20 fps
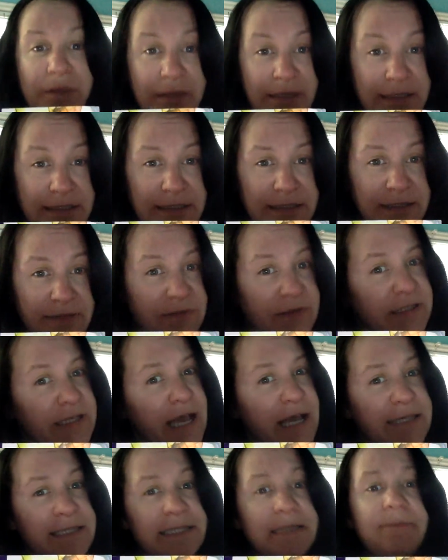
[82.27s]
This is a
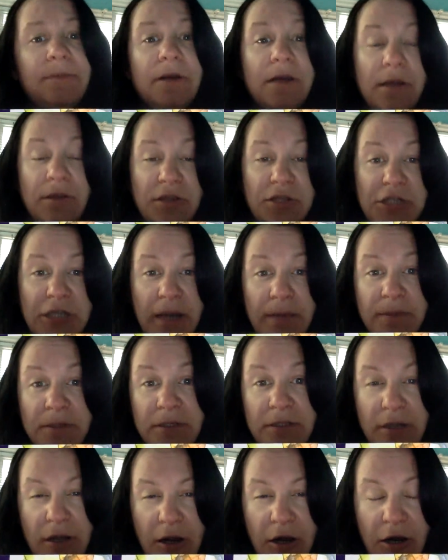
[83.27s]
fantastic book. The
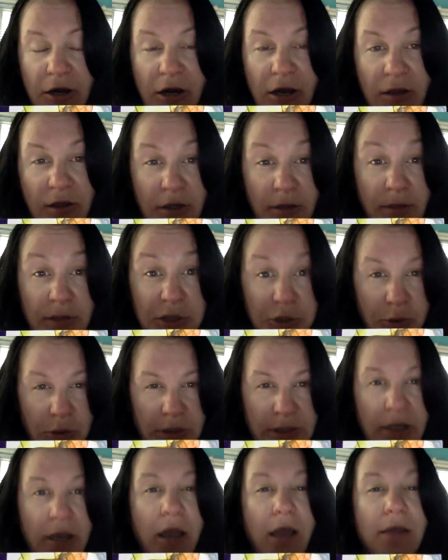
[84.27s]
chapters are a little bit
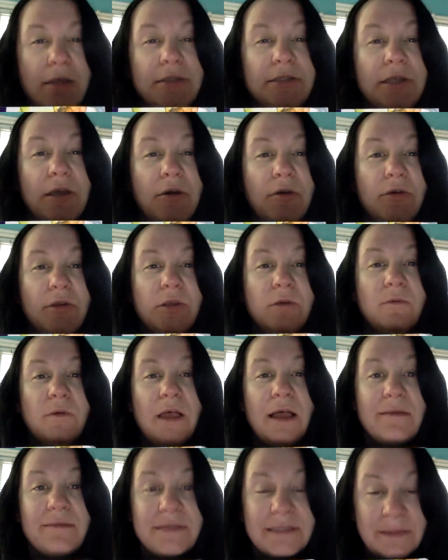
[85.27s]
short, so you
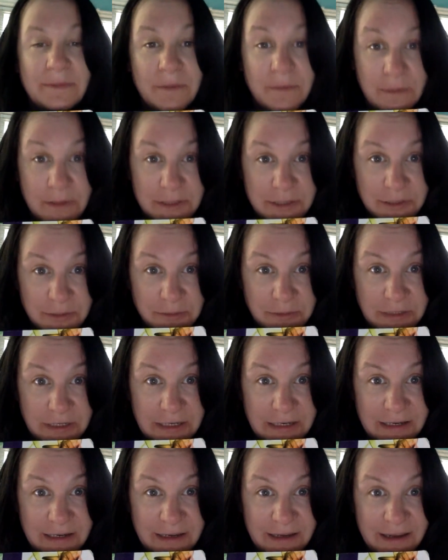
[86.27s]
will have supplemental
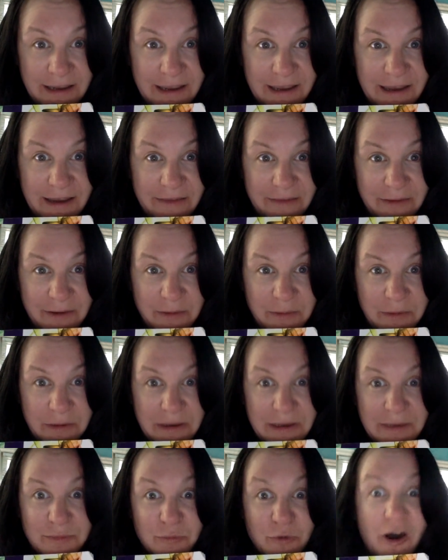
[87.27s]
reading every
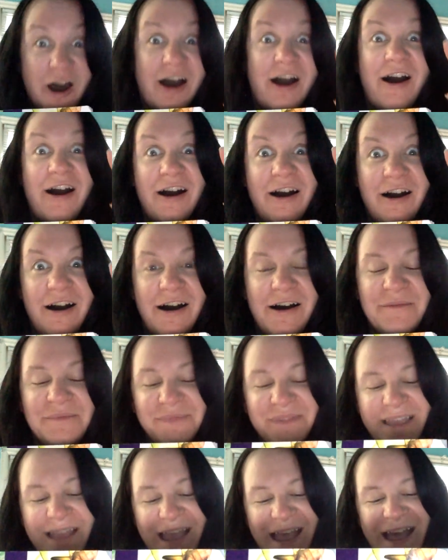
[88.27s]
week.
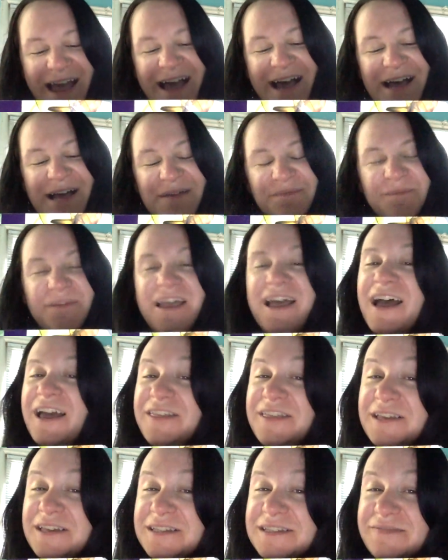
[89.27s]

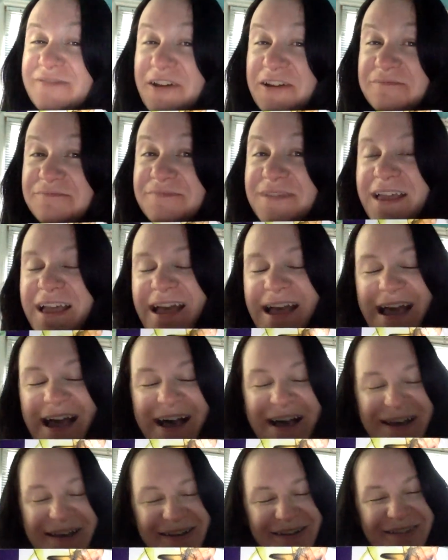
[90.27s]
I think it's
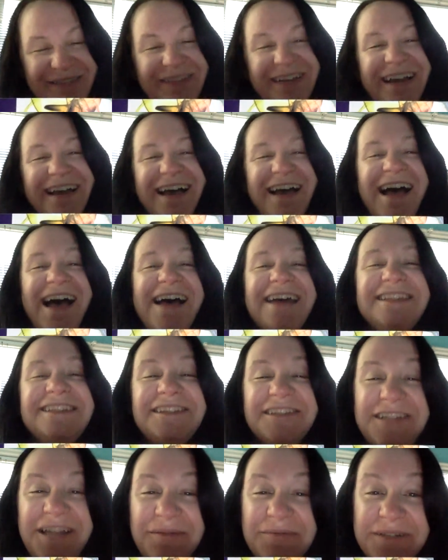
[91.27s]
fun.
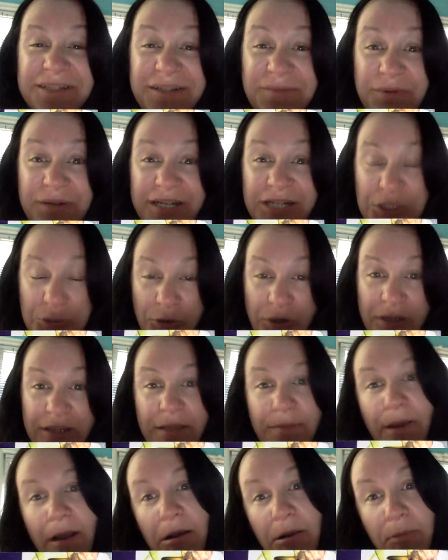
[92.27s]
So the chapters are pretty short.
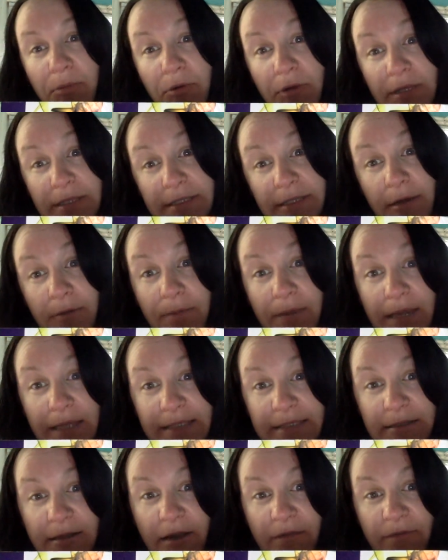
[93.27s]
The PowerPoints are
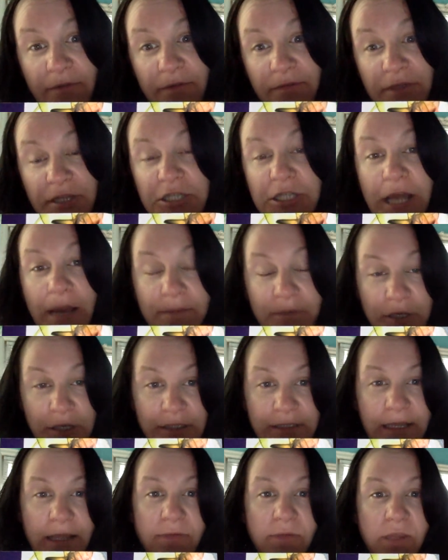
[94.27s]
based off of the
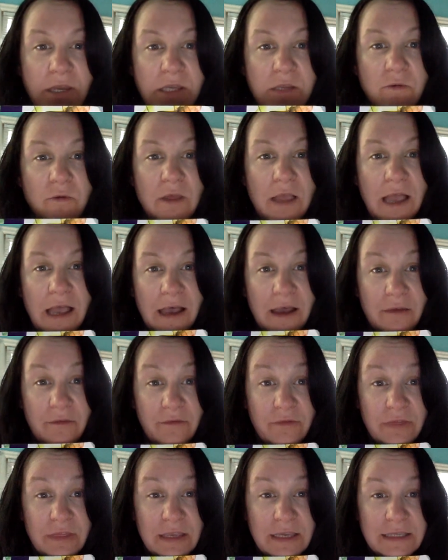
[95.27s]
chapters, and then you will have
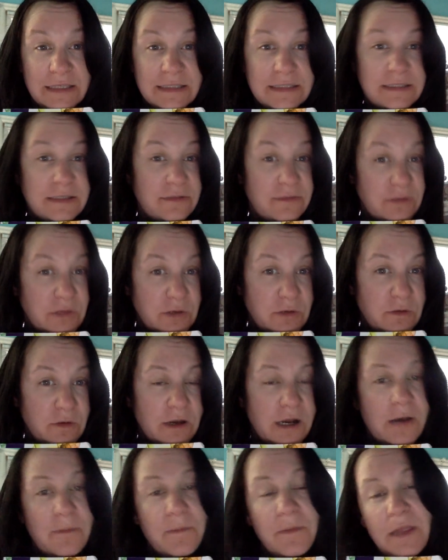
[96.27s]
things to view,
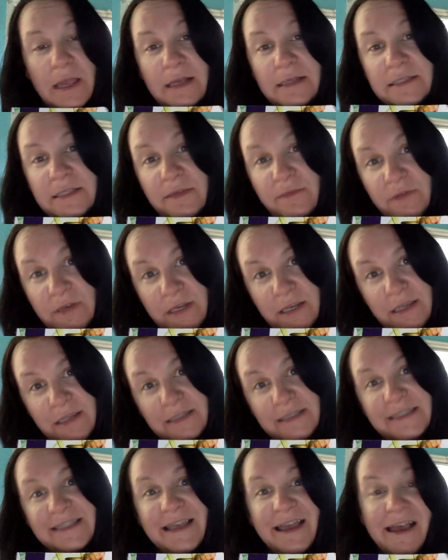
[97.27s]
a couple
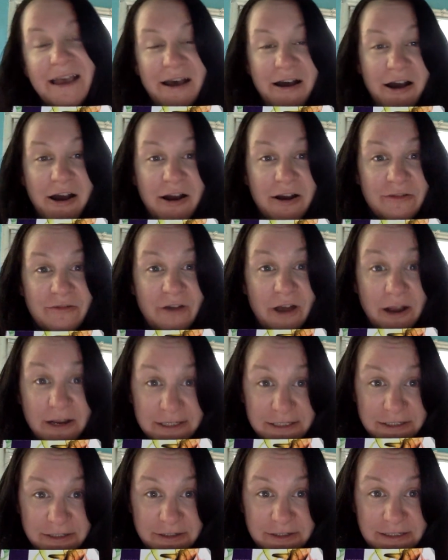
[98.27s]
activities, our
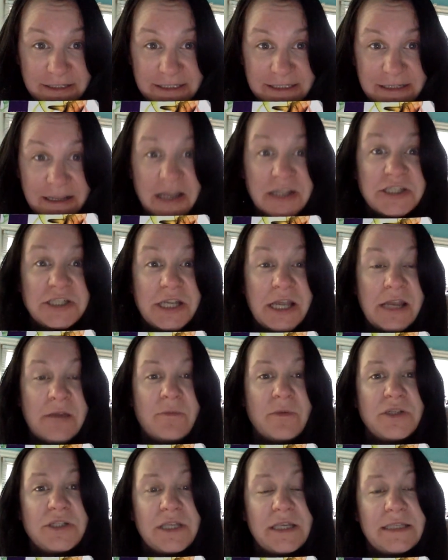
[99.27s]
Voxer
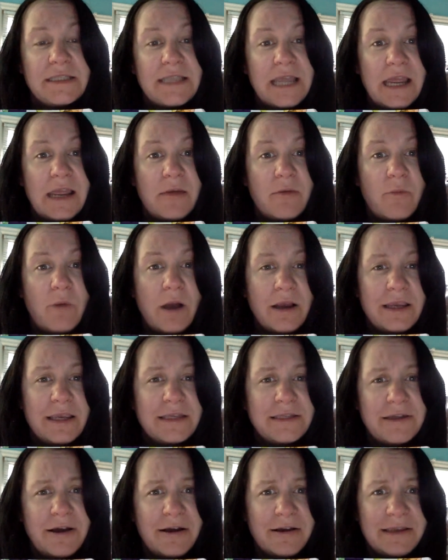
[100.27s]
discussion, which is a
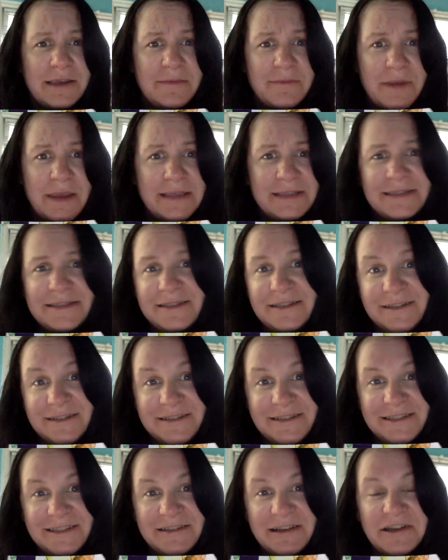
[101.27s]
walkie-talkie based
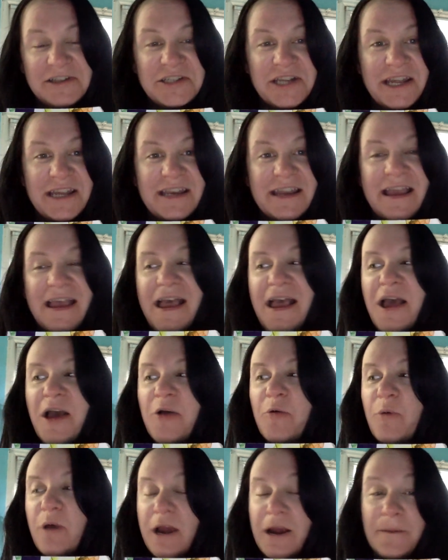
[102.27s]
discussion
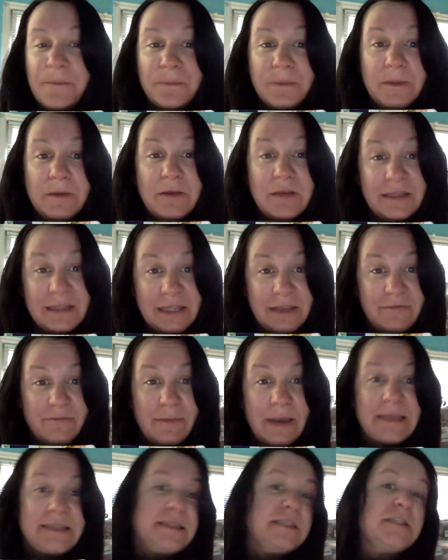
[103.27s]
where you can leave
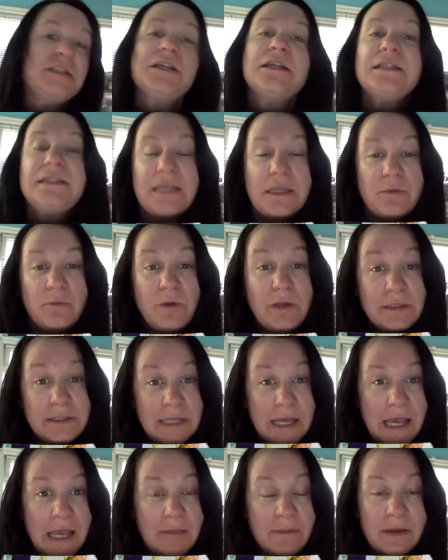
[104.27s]
messages in real
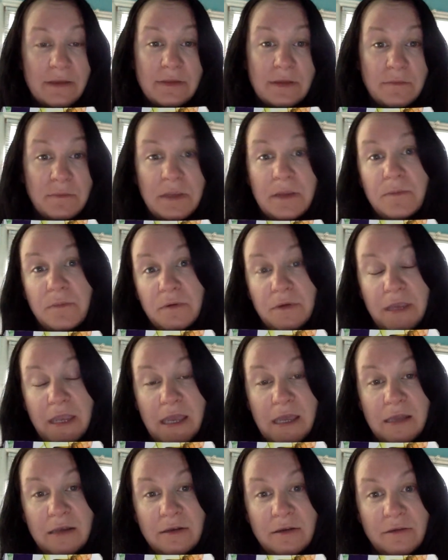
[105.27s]
time and then people
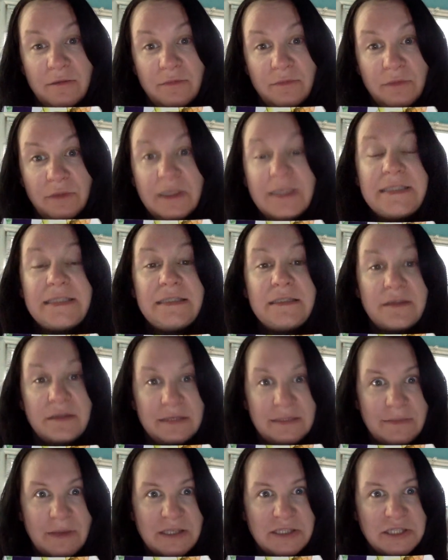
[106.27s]
can listen to
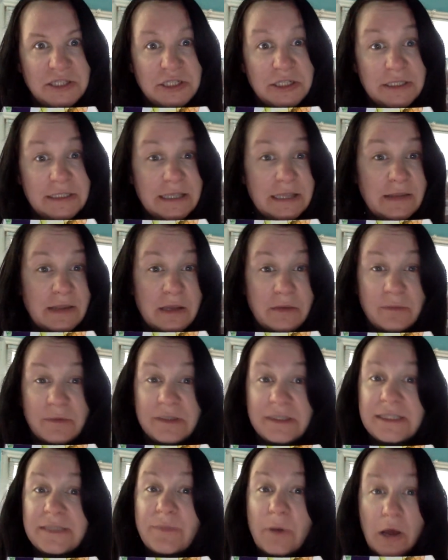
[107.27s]
those messages and then
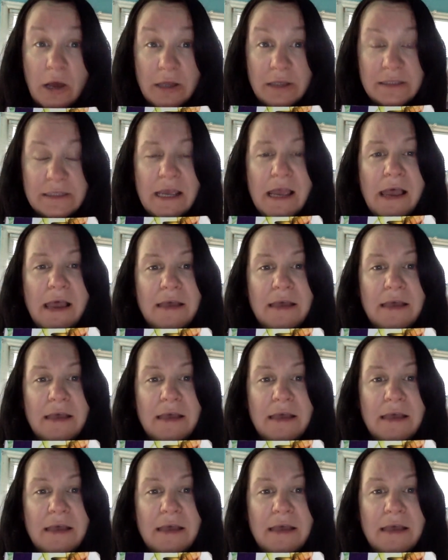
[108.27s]
respond.